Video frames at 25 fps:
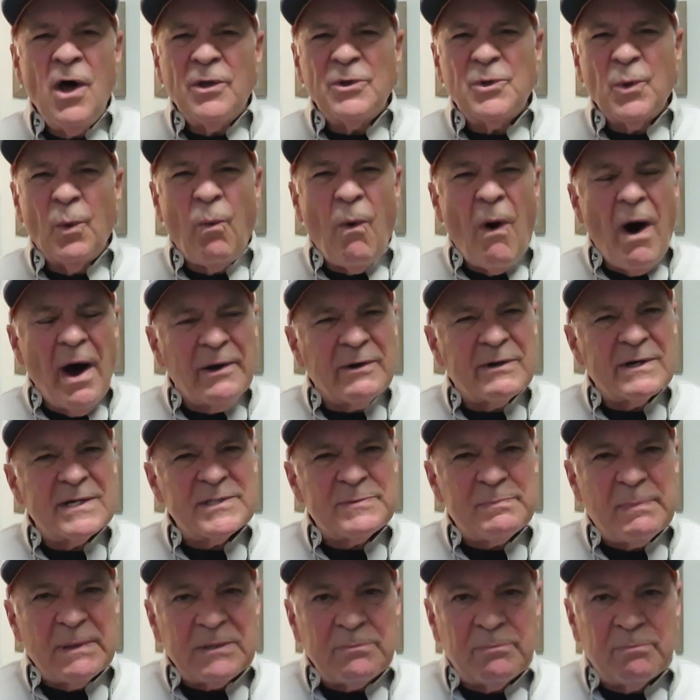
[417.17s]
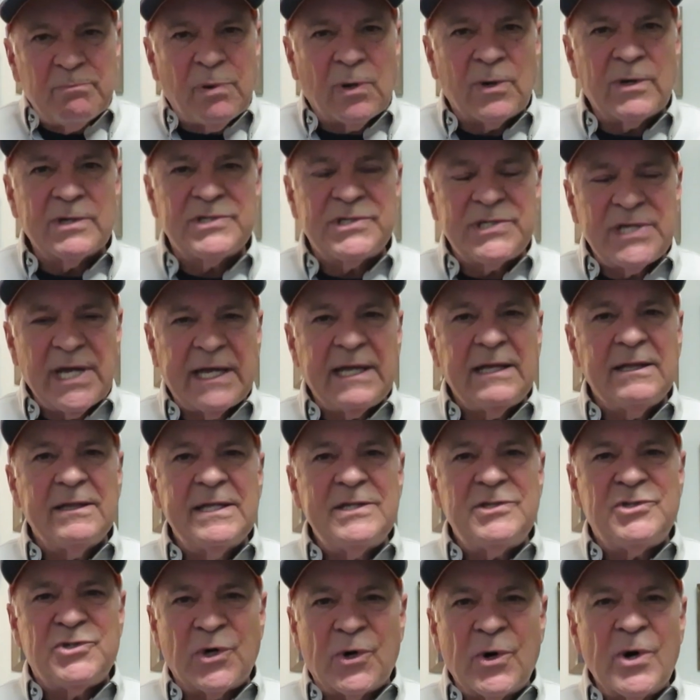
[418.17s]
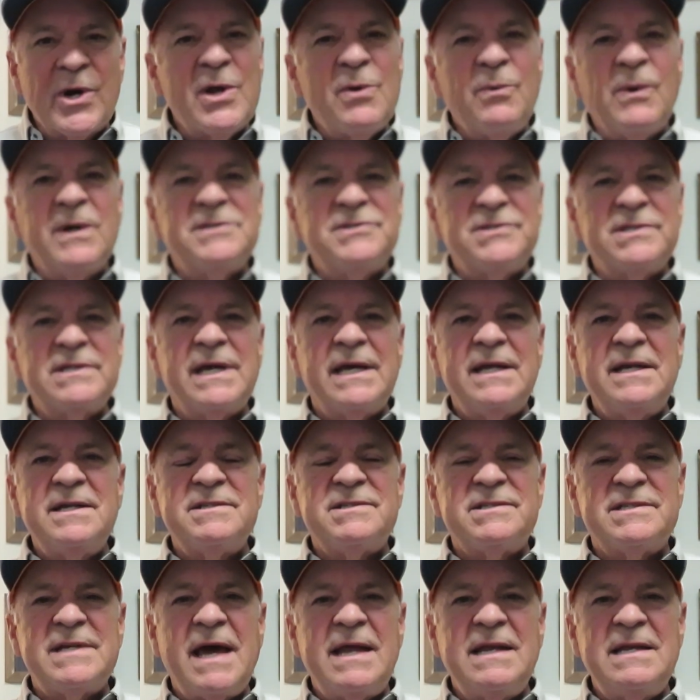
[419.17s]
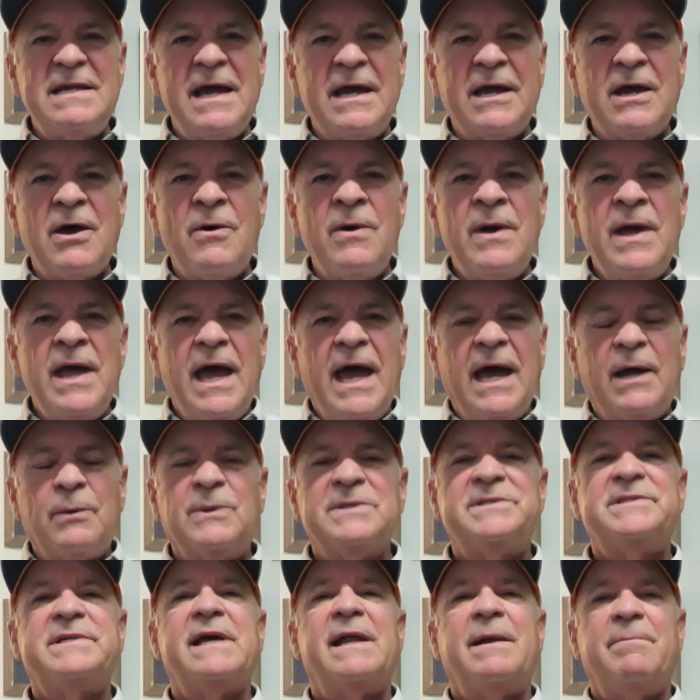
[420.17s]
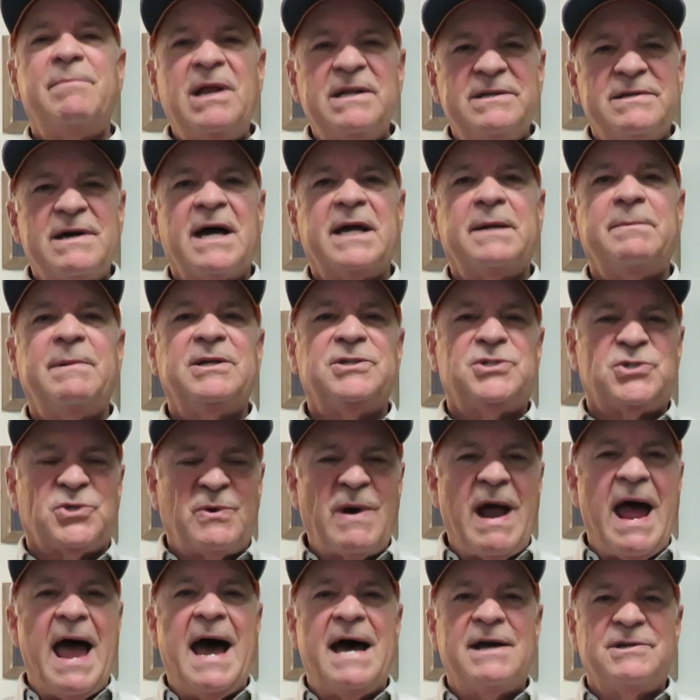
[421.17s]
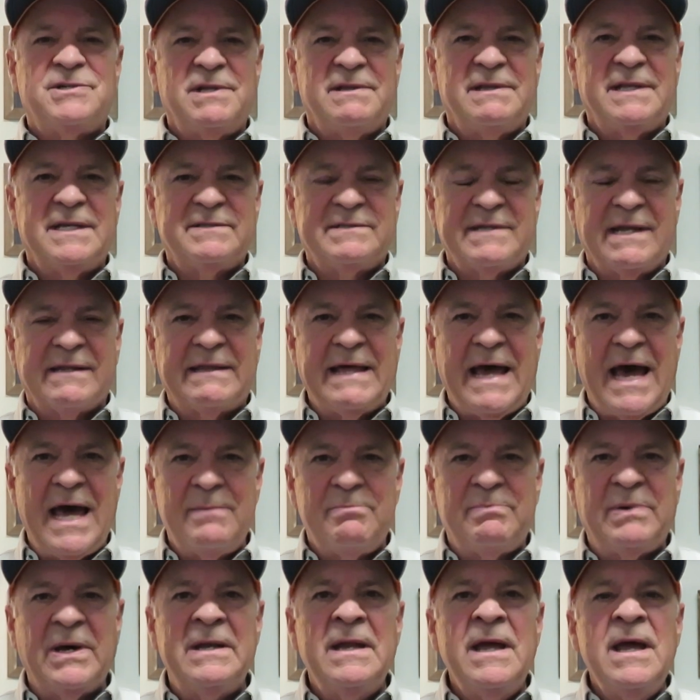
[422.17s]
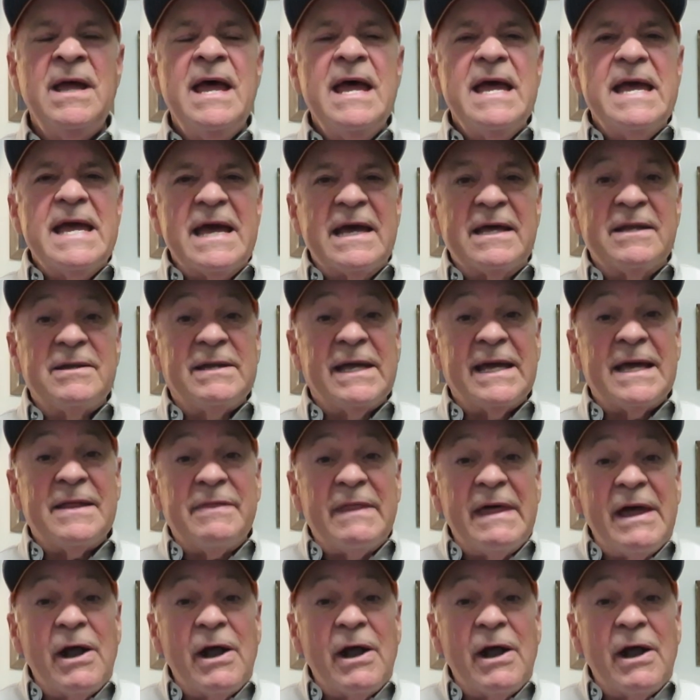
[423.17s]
The water has been particularly dirty once again in San Diego, and once again, I'm not talking about trash and things like that, but in